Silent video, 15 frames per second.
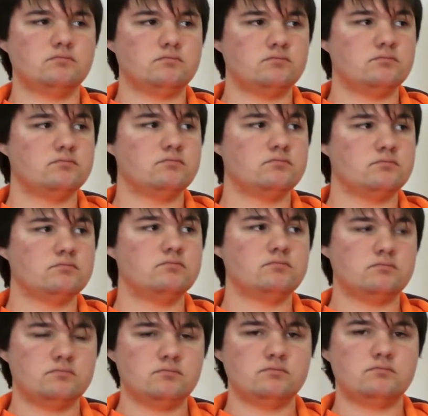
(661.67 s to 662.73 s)

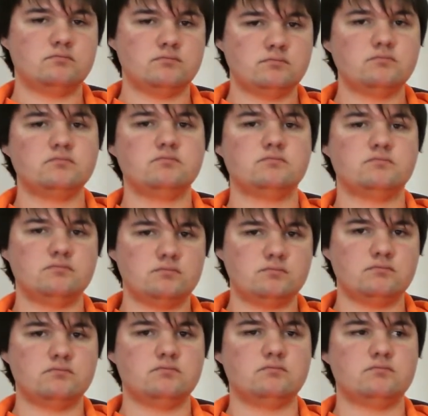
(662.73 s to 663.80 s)

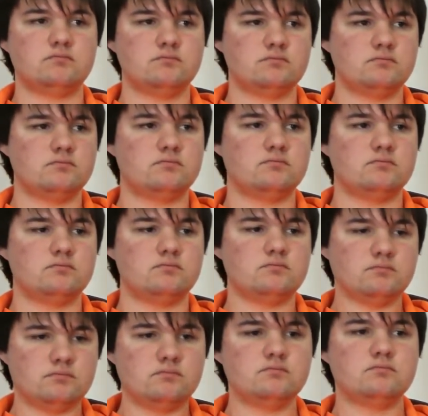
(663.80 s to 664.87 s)

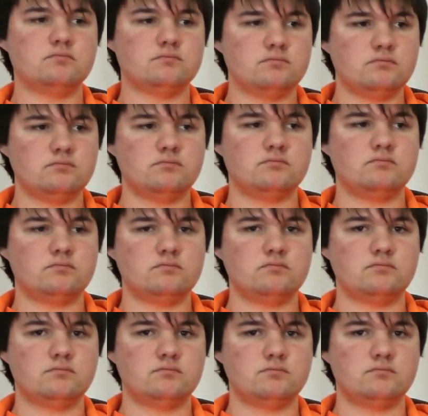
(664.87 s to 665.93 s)

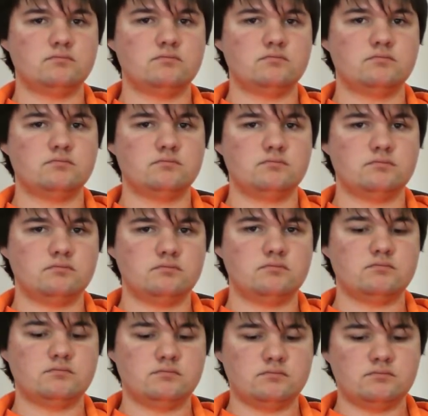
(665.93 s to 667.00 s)

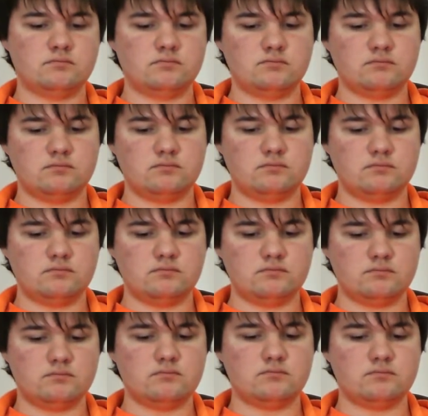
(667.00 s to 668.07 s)

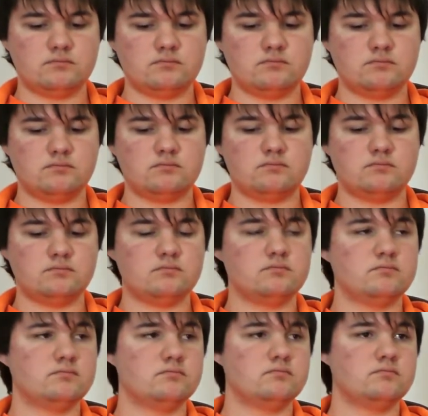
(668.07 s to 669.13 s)

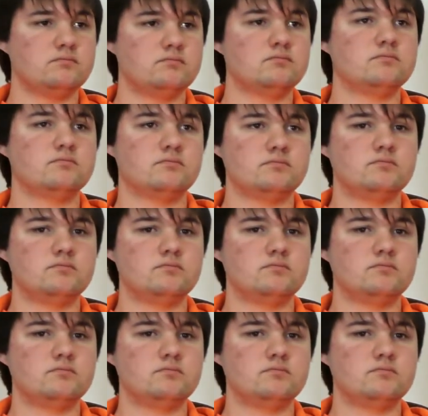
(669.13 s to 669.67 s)
The person shown says nothing.